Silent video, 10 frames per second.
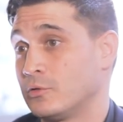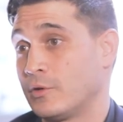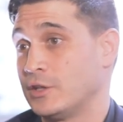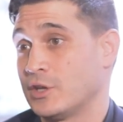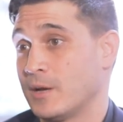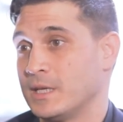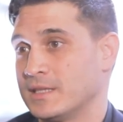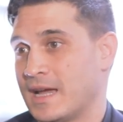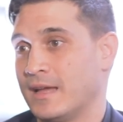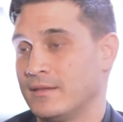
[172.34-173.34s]
great job
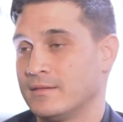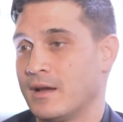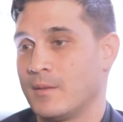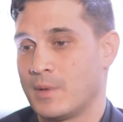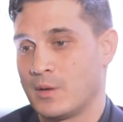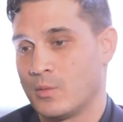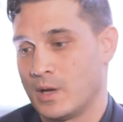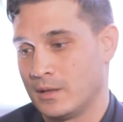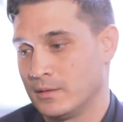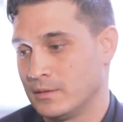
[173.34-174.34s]
because at the time I,
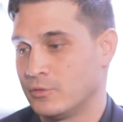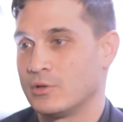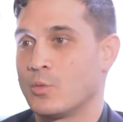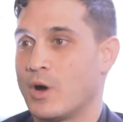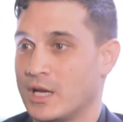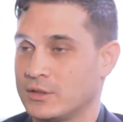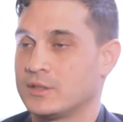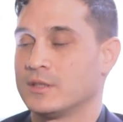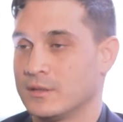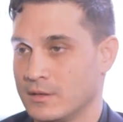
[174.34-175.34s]
I literally
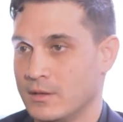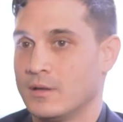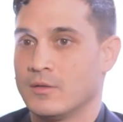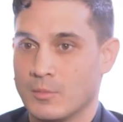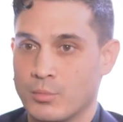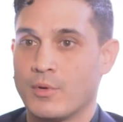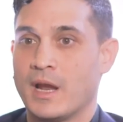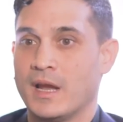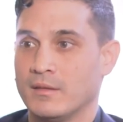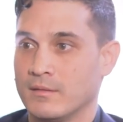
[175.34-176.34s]
watched the
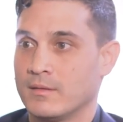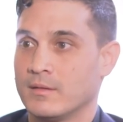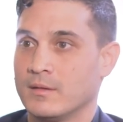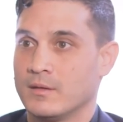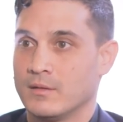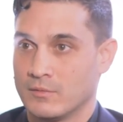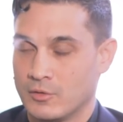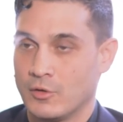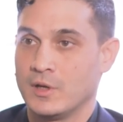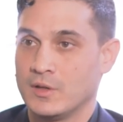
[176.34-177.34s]
brand
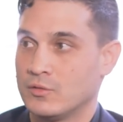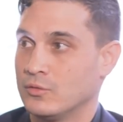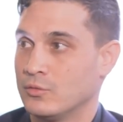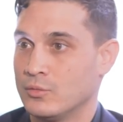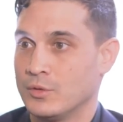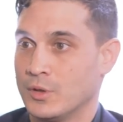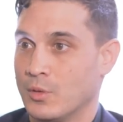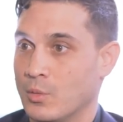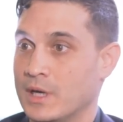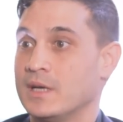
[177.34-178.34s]
turn into you know,
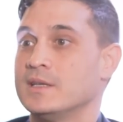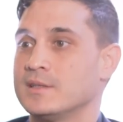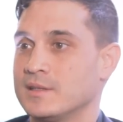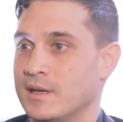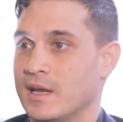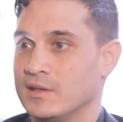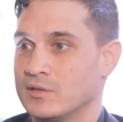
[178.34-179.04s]
what it is today.